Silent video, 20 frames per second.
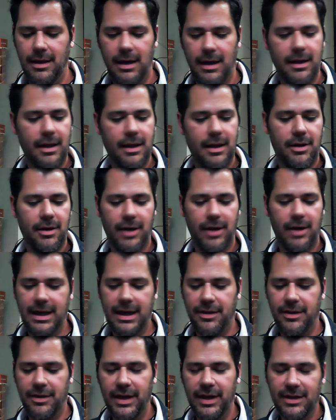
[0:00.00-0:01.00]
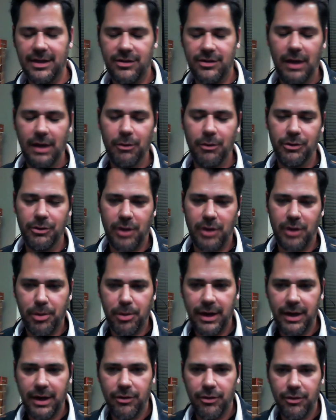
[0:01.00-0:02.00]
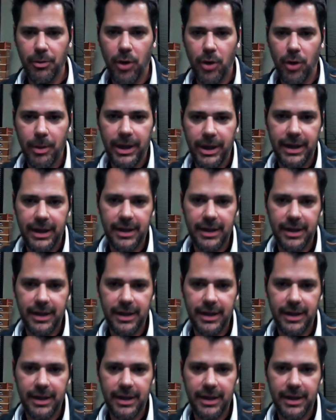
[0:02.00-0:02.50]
Uh, you know, I kind of think it's, it was our breakthrough moment